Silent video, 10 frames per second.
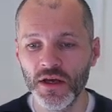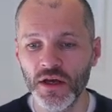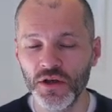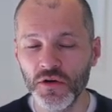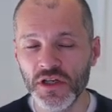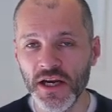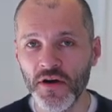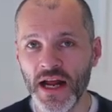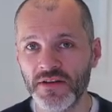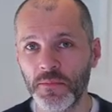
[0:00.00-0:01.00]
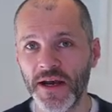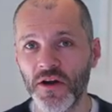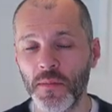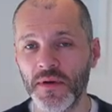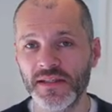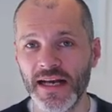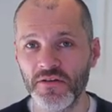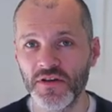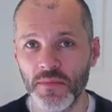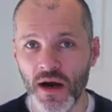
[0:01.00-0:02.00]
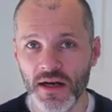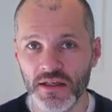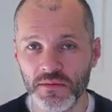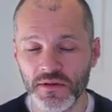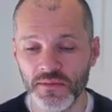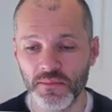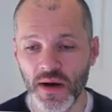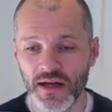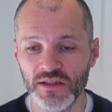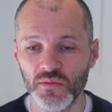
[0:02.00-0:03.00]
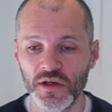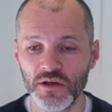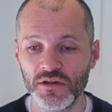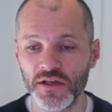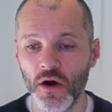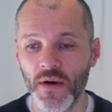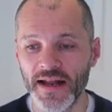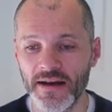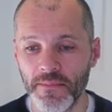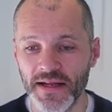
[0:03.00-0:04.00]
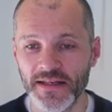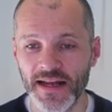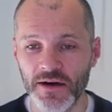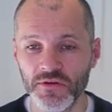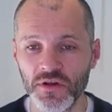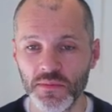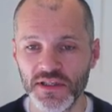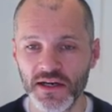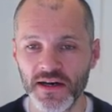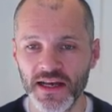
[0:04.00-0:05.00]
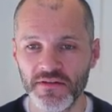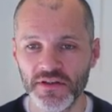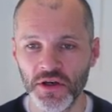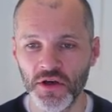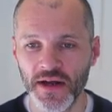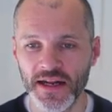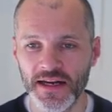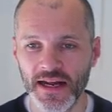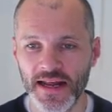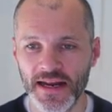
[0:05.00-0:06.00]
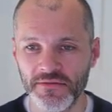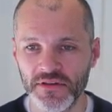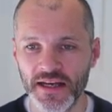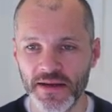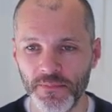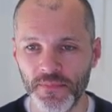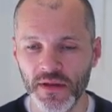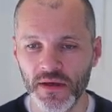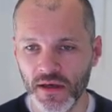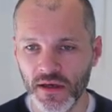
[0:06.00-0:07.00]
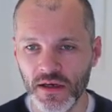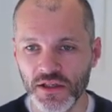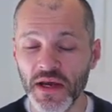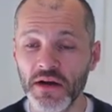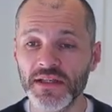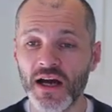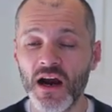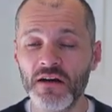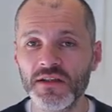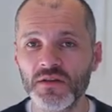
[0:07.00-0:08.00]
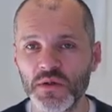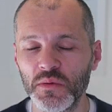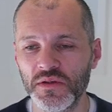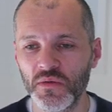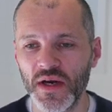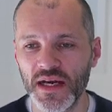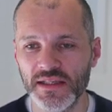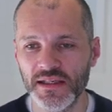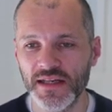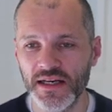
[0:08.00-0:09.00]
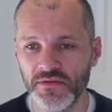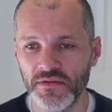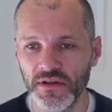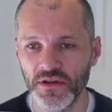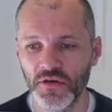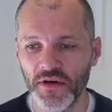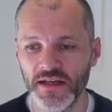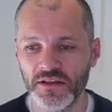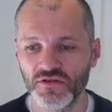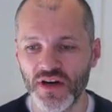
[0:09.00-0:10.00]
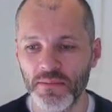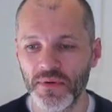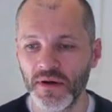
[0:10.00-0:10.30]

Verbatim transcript: usually you're going to have to pick it up in the secondary market because bots will usually go ahead and mint it out, particularly if it's a curated NFT. So here is the Harvest, which was a really successful curated drop.